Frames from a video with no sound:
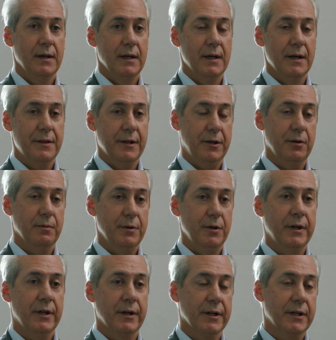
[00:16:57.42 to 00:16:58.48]
I think you
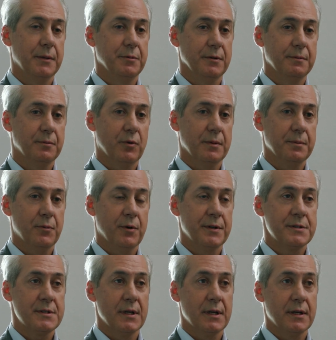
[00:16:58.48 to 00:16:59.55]
hit on a couple important
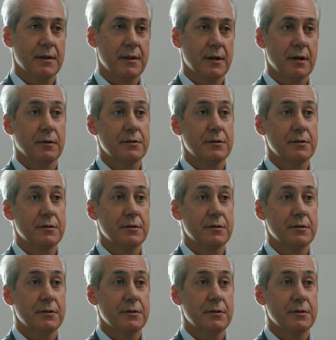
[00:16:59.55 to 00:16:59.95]
points there